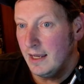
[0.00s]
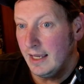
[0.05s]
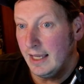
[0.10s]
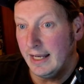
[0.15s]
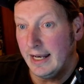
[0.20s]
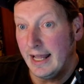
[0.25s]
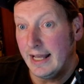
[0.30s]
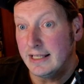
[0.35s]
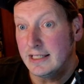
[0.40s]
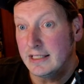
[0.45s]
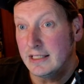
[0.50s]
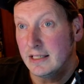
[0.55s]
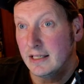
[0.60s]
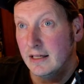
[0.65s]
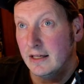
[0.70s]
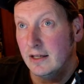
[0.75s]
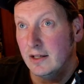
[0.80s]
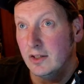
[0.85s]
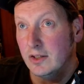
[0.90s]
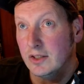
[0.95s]
And as
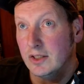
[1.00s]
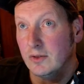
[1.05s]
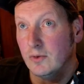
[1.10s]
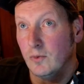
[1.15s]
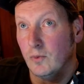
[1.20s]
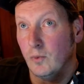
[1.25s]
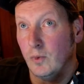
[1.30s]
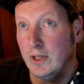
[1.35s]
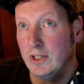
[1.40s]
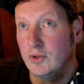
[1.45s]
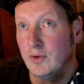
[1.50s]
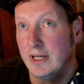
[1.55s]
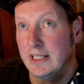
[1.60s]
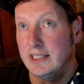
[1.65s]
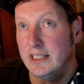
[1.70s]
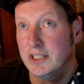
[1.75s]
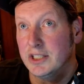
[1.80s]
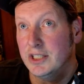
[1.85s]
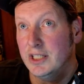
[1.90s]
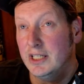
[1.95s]
we
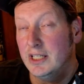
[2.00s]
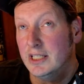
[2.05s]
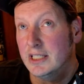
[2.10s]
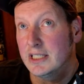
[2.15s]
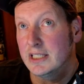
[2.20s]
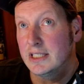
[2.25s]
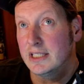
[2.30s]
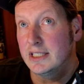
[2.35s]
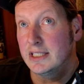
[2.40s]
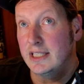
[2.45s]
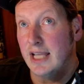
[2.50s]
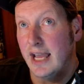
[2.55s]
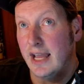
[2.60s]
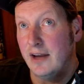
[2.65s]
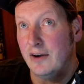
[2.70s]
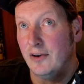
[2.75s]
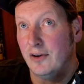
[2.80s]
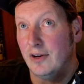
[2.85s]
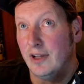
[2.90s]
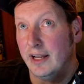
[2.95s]
transitioned into
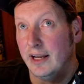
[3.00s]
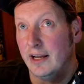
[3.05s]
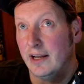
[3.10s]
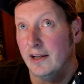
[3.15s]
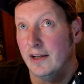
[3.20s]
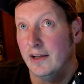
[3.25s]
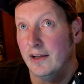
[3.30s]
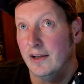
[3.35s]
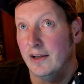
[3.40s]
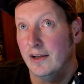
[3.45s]
Saturn, like,